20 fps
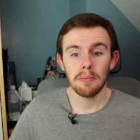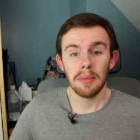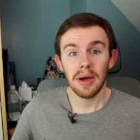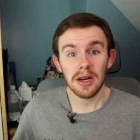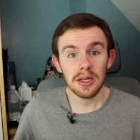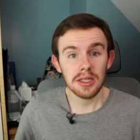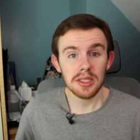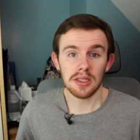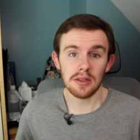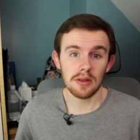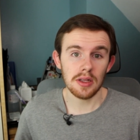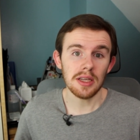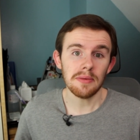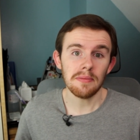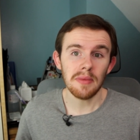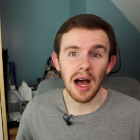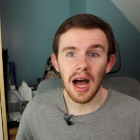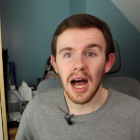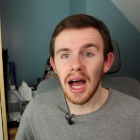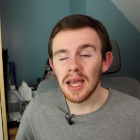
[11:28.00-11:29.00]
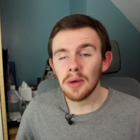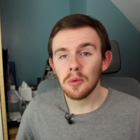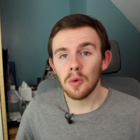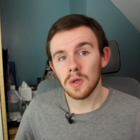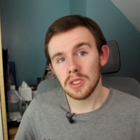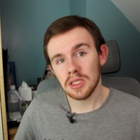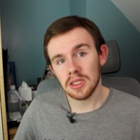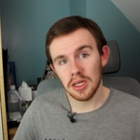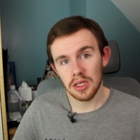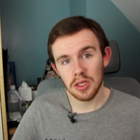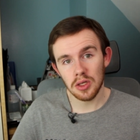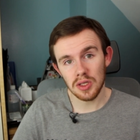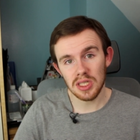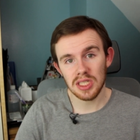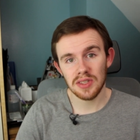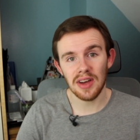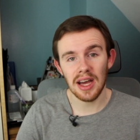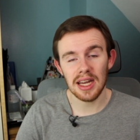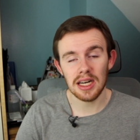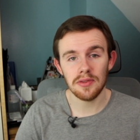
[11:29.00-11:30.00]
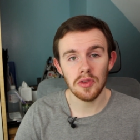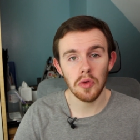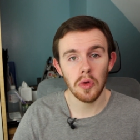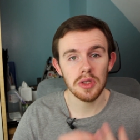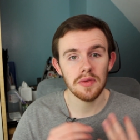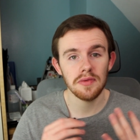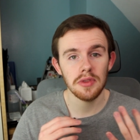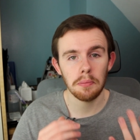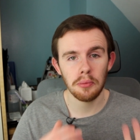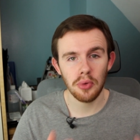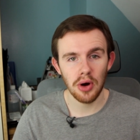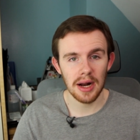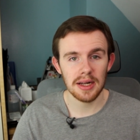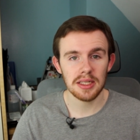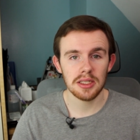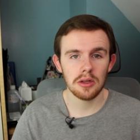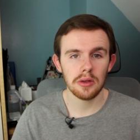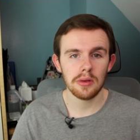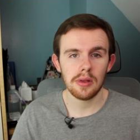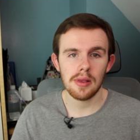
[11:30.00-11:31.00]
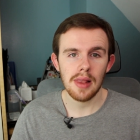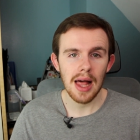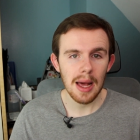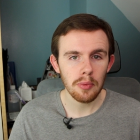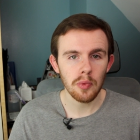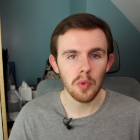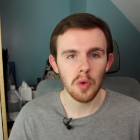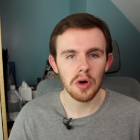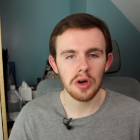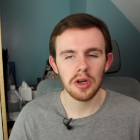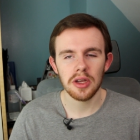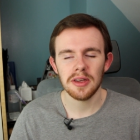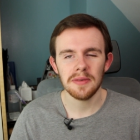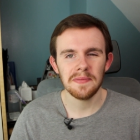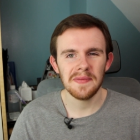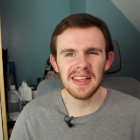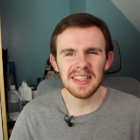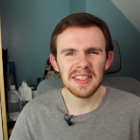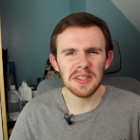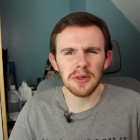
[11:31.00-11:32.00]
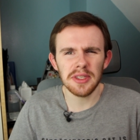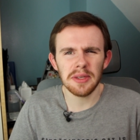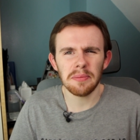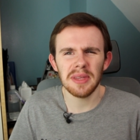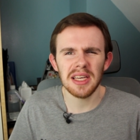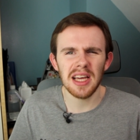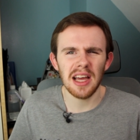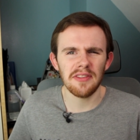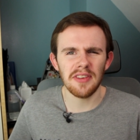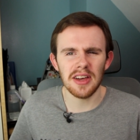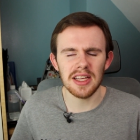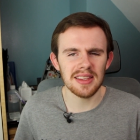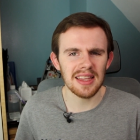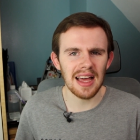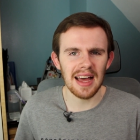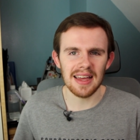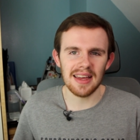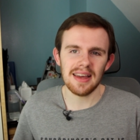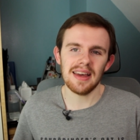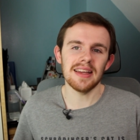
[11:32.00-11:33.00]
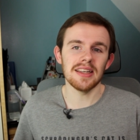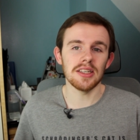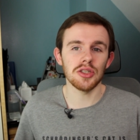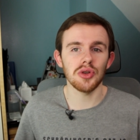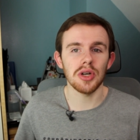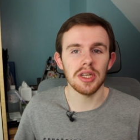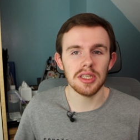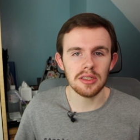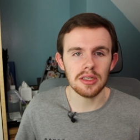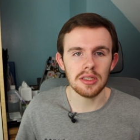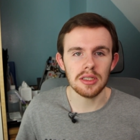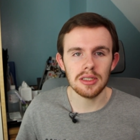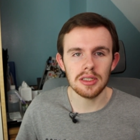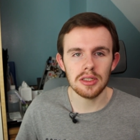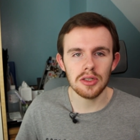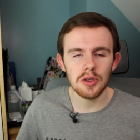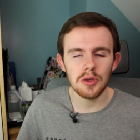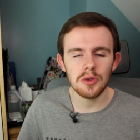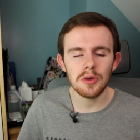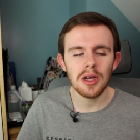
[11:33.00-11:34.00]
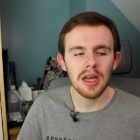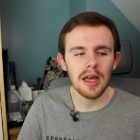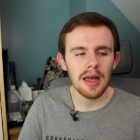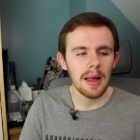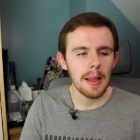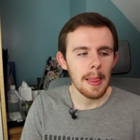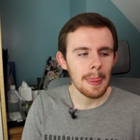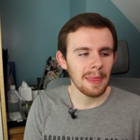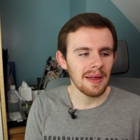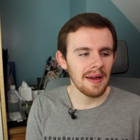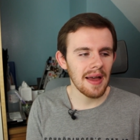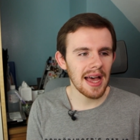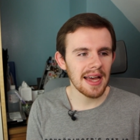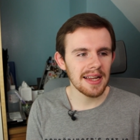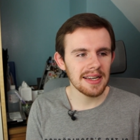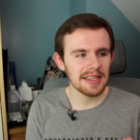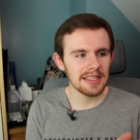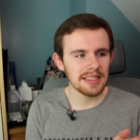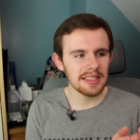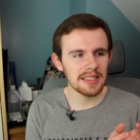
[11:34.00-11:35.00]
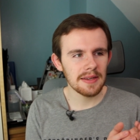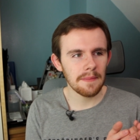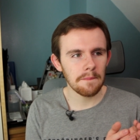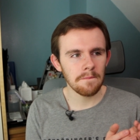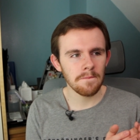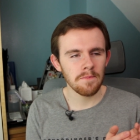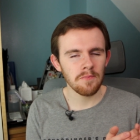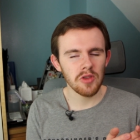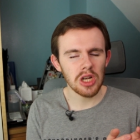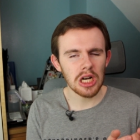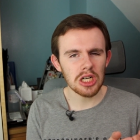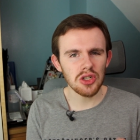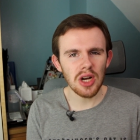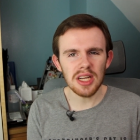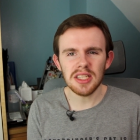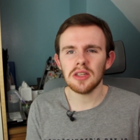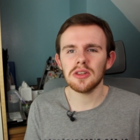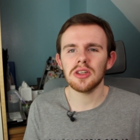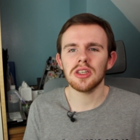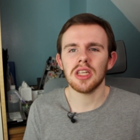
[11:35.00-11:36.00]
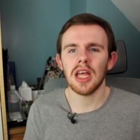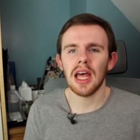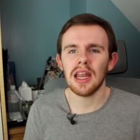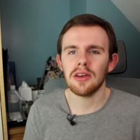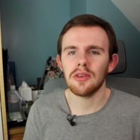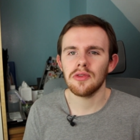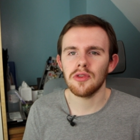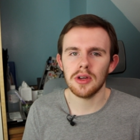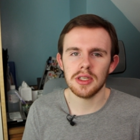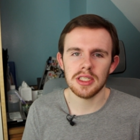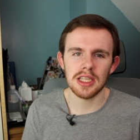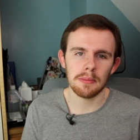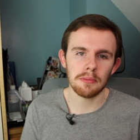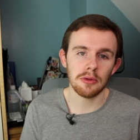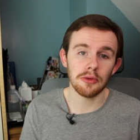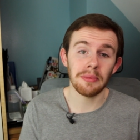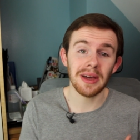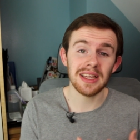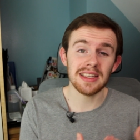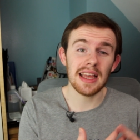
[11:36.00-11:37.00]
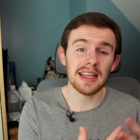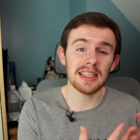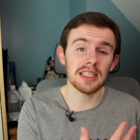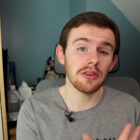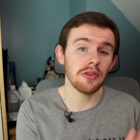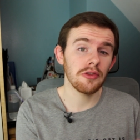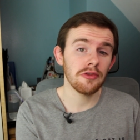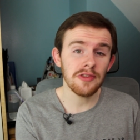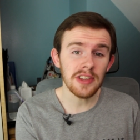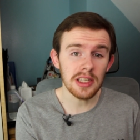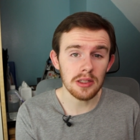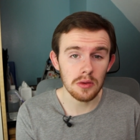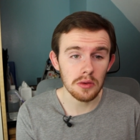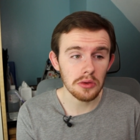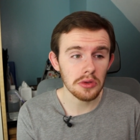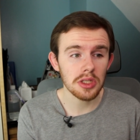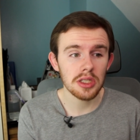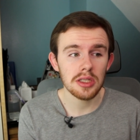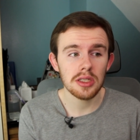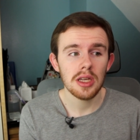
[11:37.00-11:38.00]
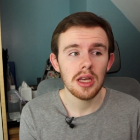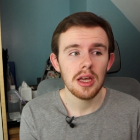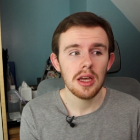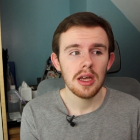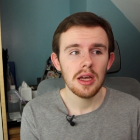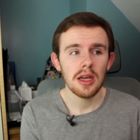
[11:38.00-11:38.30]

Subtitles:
Personally, I wasn't a huge fan of a lot of the practical lab work. It's not something I find that interesting to do. And trying to understand, for example, magnetic fields,